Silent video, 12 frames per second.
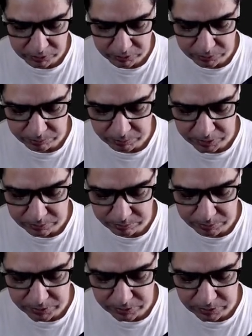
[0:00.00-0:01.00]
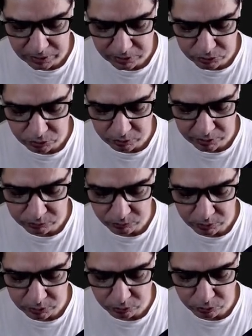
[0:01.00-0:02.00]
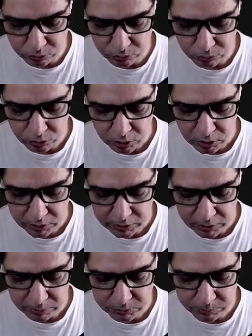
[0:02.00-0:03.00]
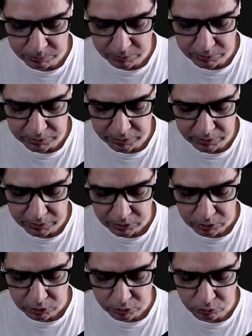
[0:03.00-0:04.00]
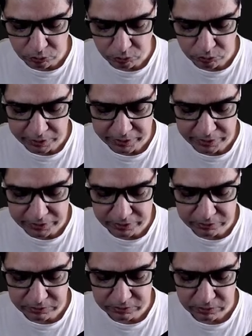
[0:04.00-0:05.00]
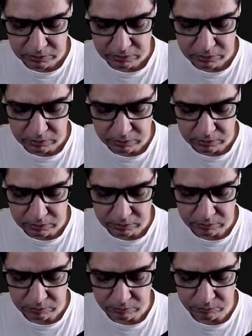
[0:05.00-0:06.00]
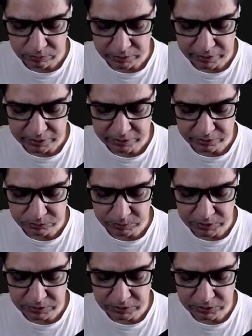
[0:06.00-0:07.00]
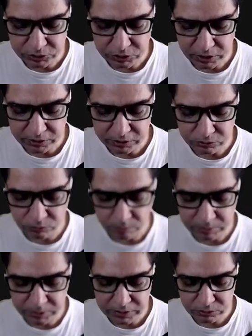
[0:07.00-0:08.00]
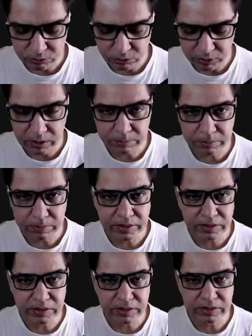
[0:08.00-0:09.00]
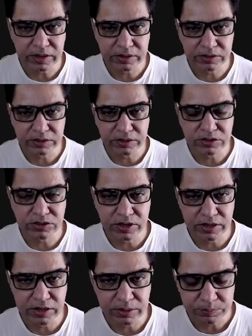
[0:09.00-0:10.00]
It might be as low as 1 to 2 times per day to relentless. Relentless mean that the child is vomiting, throwing up anything that he's taking.